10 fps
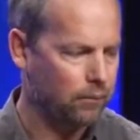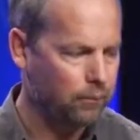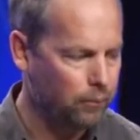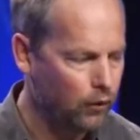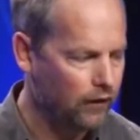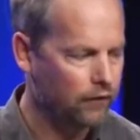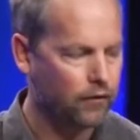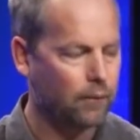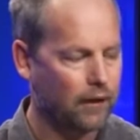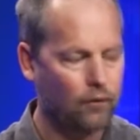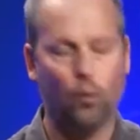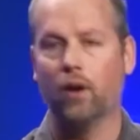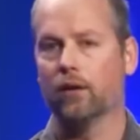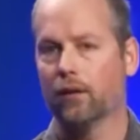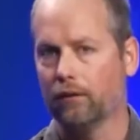moving from level
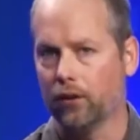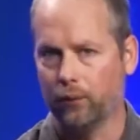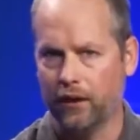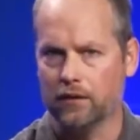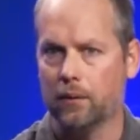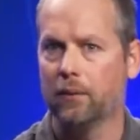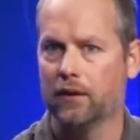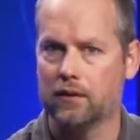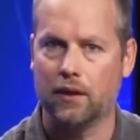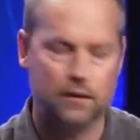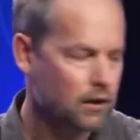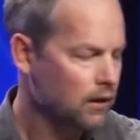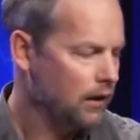1 to level 3 on some of these things.